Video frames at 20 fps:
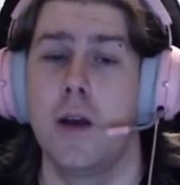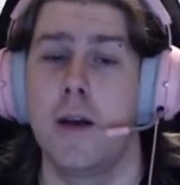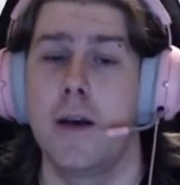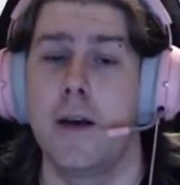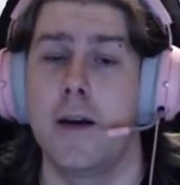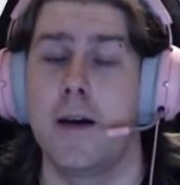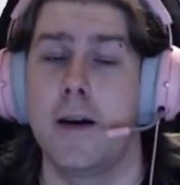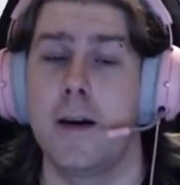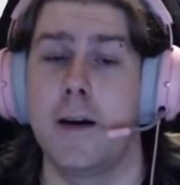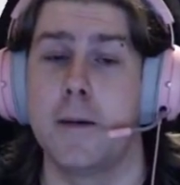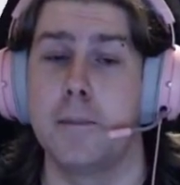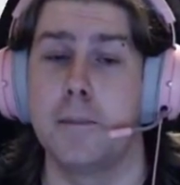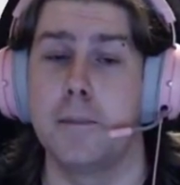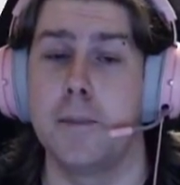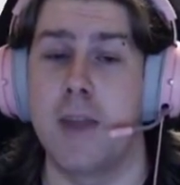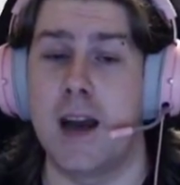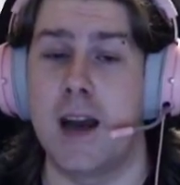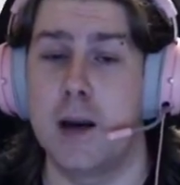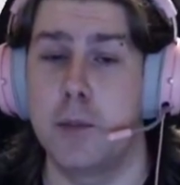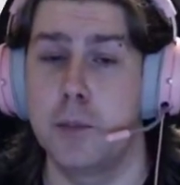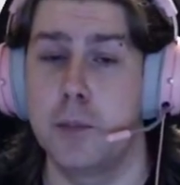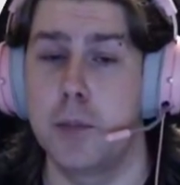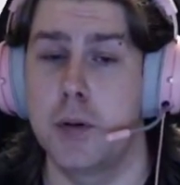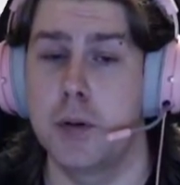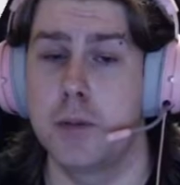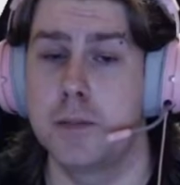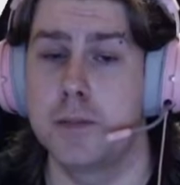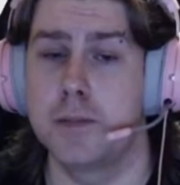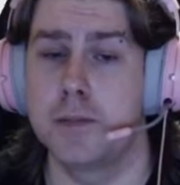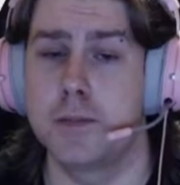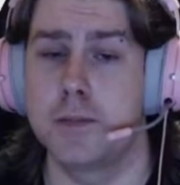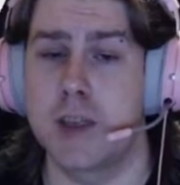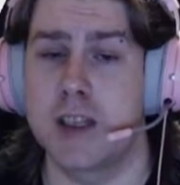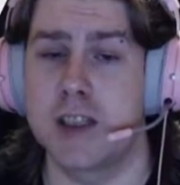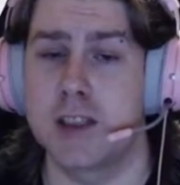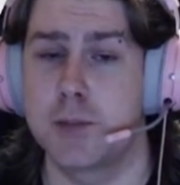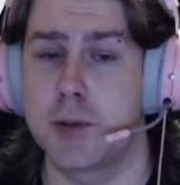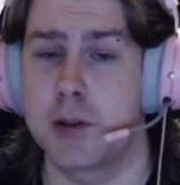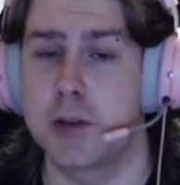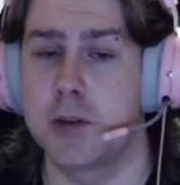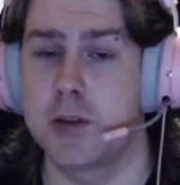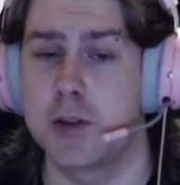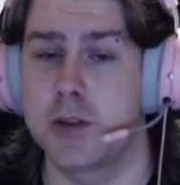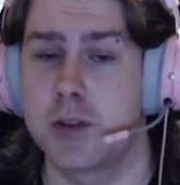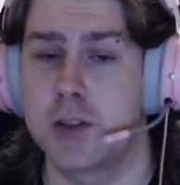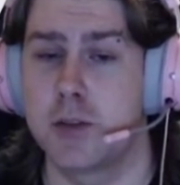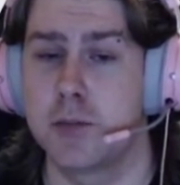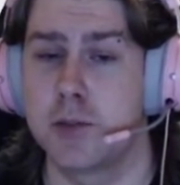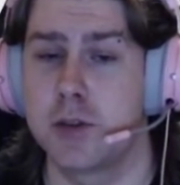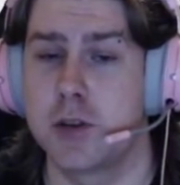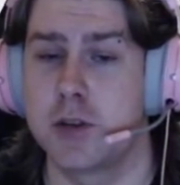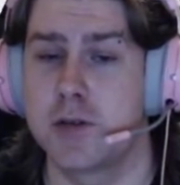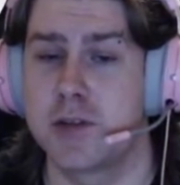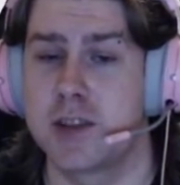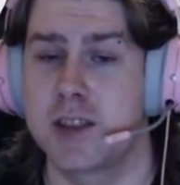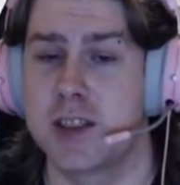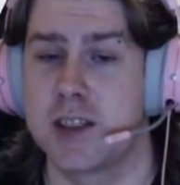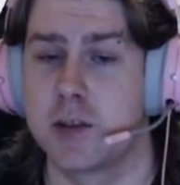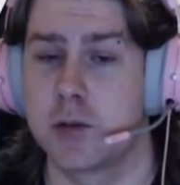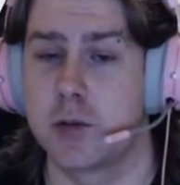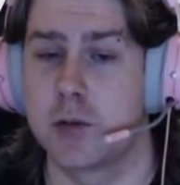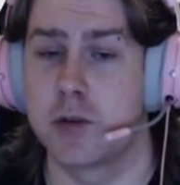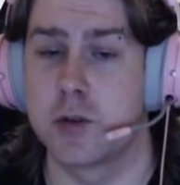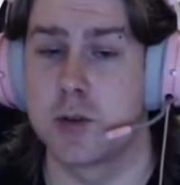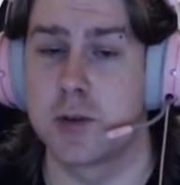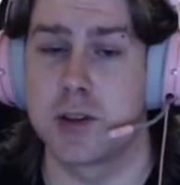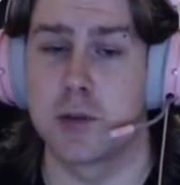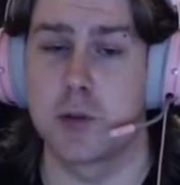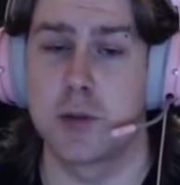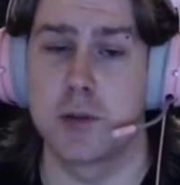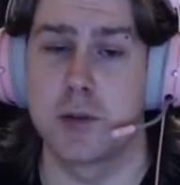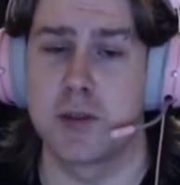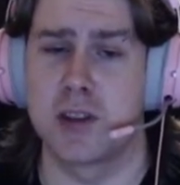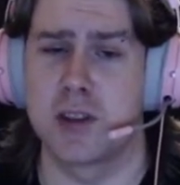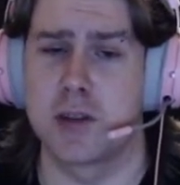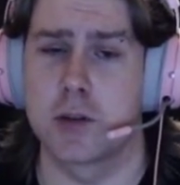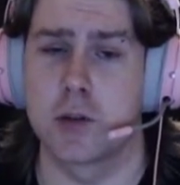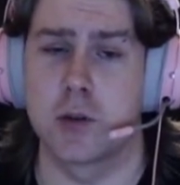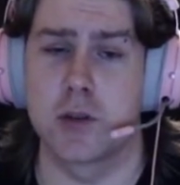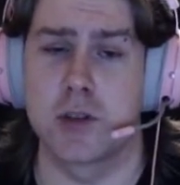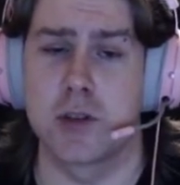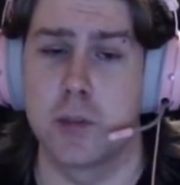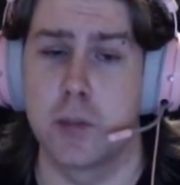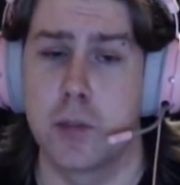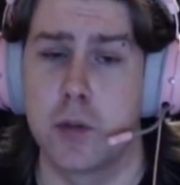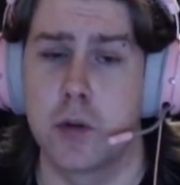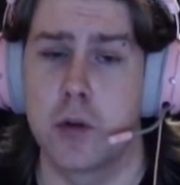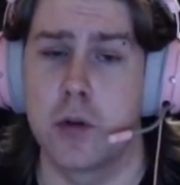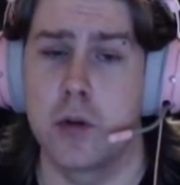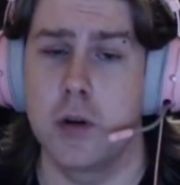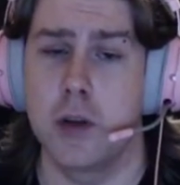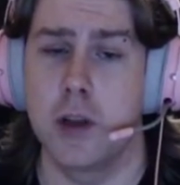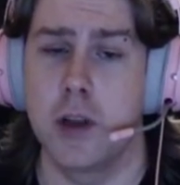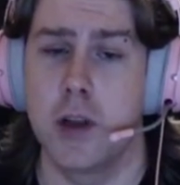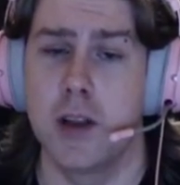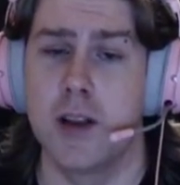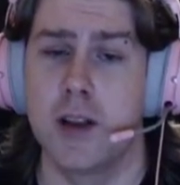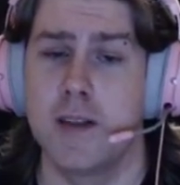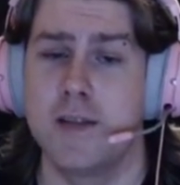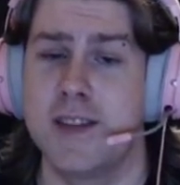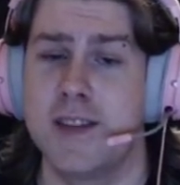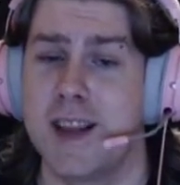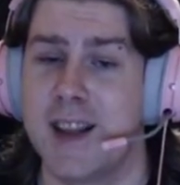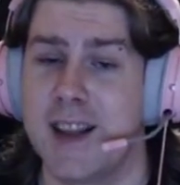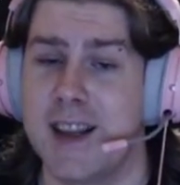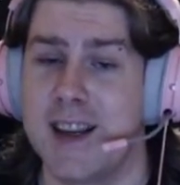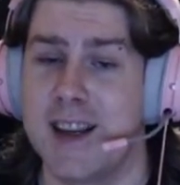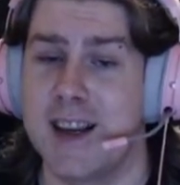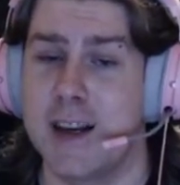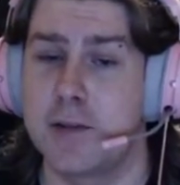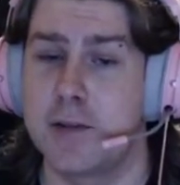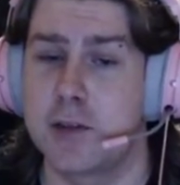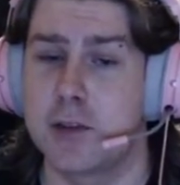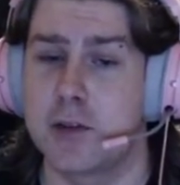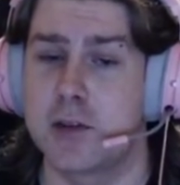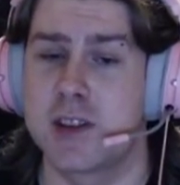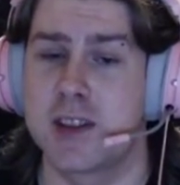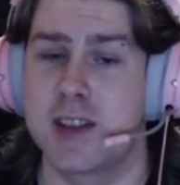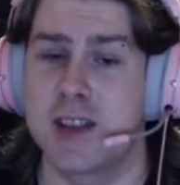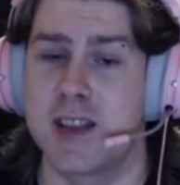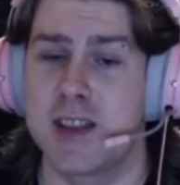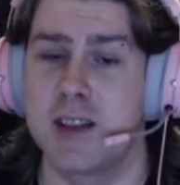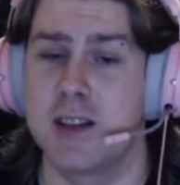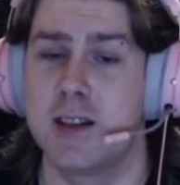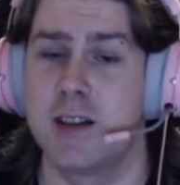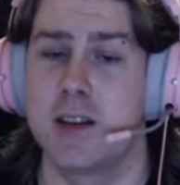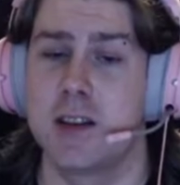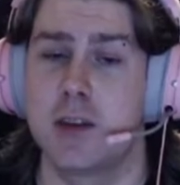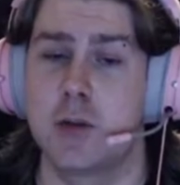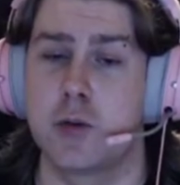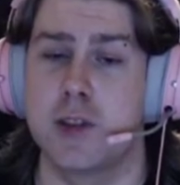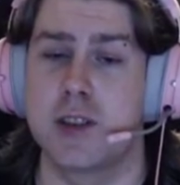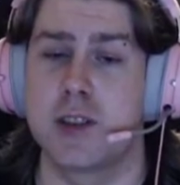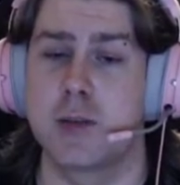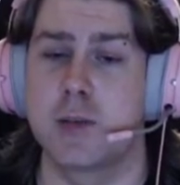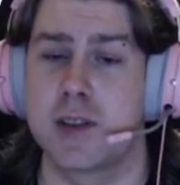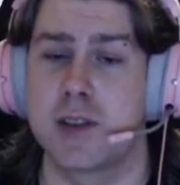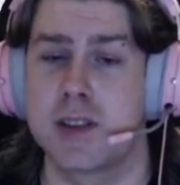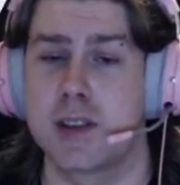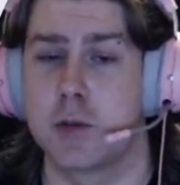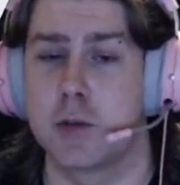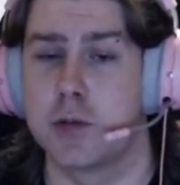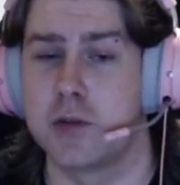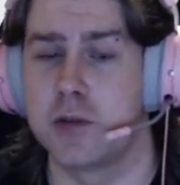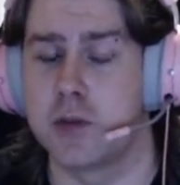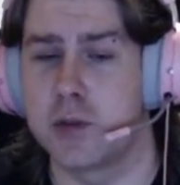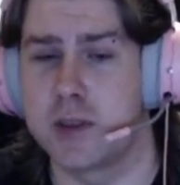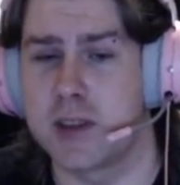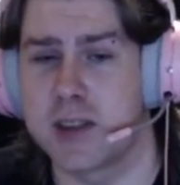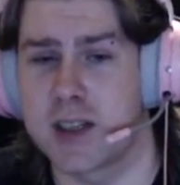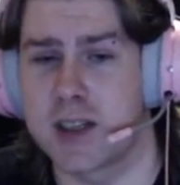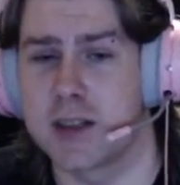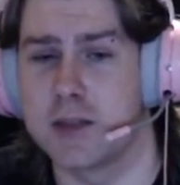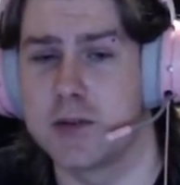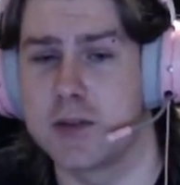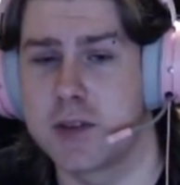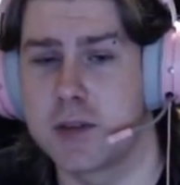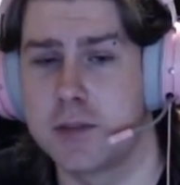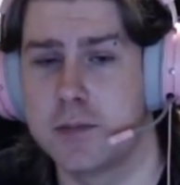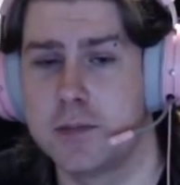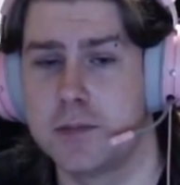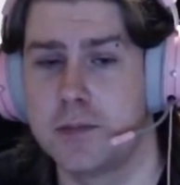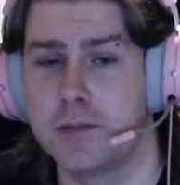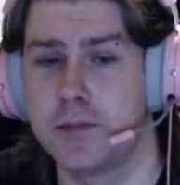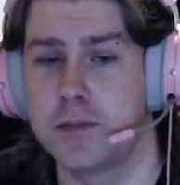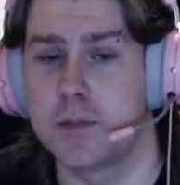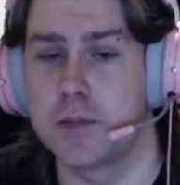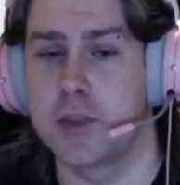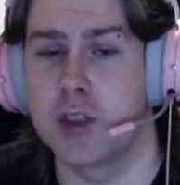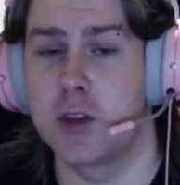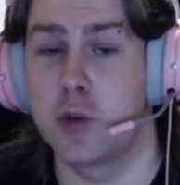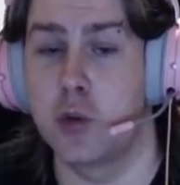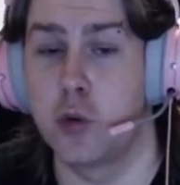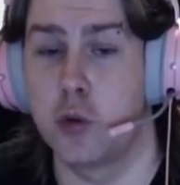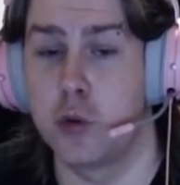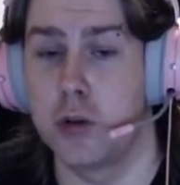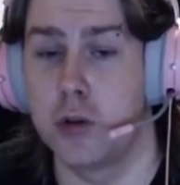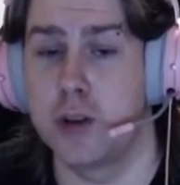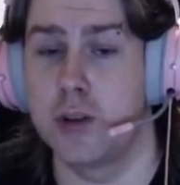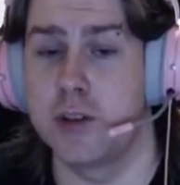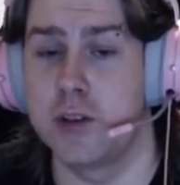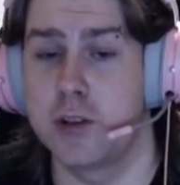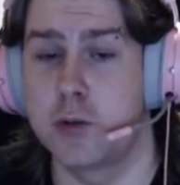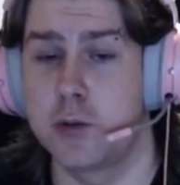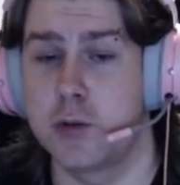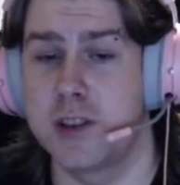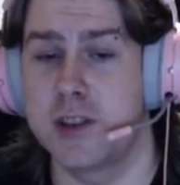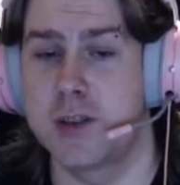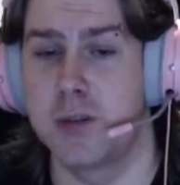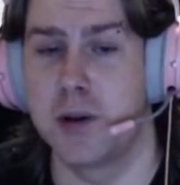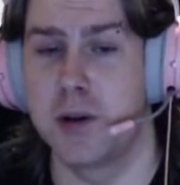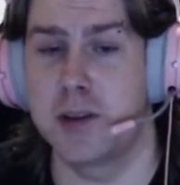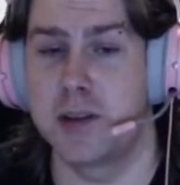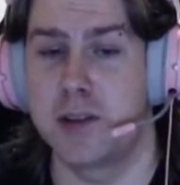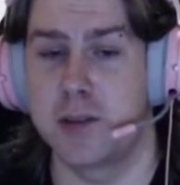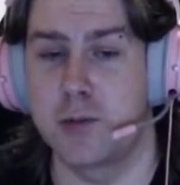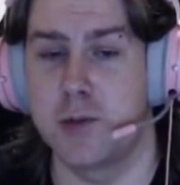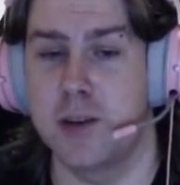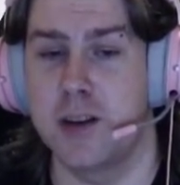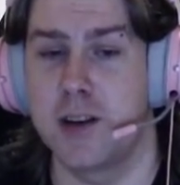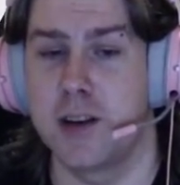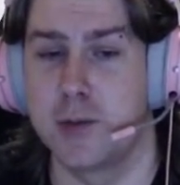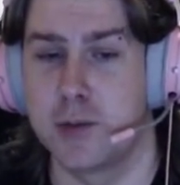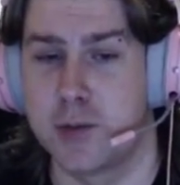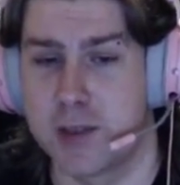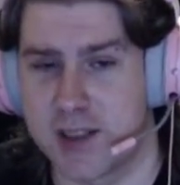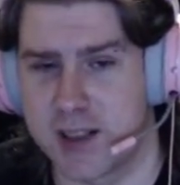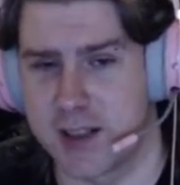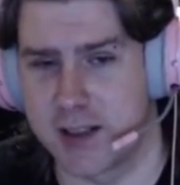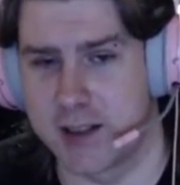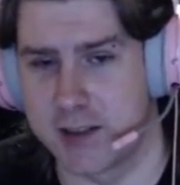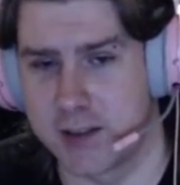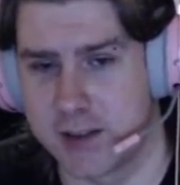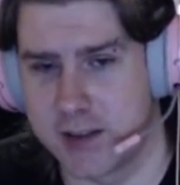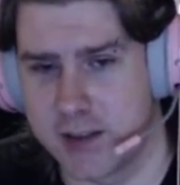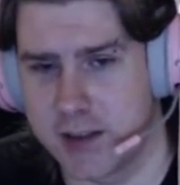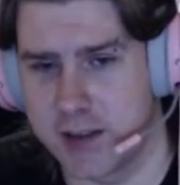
Amp, SP consumption of skills reduced by 20% across the board. Delay after skill increased by 0.3 seconds. Cooldown increased by 300 seconds.